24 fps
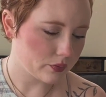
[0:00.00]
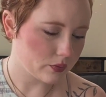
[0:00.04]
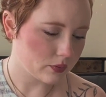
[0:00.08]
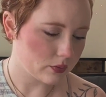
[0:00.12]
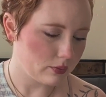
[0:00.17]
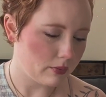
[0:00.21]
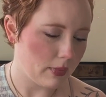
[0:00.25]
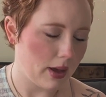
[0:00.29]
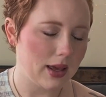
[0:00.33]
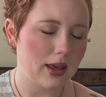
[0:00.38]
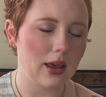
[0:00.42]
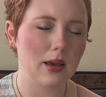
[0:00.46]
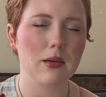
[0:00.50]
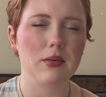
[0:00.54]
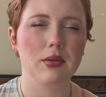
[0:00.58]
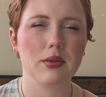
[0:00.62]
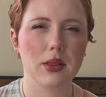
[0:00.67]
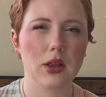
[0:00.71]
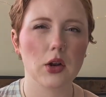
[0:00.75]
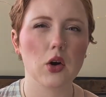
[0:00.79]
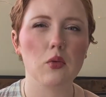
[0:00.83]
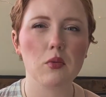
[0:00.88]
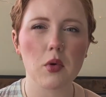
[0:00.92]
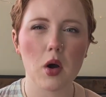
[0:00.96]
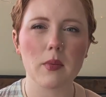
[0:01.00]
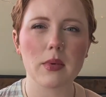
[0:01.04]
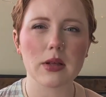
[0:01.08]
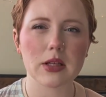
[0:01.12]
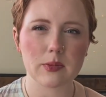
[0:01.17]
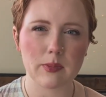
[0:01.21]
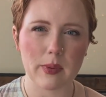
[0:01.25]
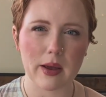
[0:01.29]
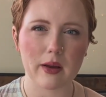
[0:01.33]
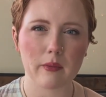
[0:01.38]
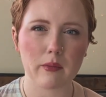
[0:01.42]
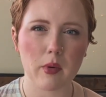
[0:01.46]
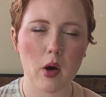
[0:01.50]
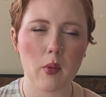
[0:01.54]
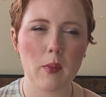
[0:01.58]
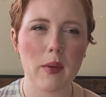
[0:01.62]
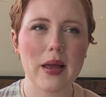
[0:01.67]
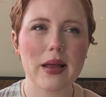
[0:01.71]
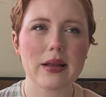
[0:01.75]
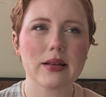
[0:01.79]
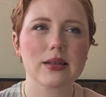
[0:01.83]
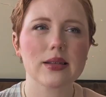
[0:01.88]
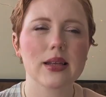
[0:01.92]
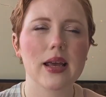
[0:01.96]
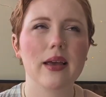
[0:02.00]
making little moments big moments,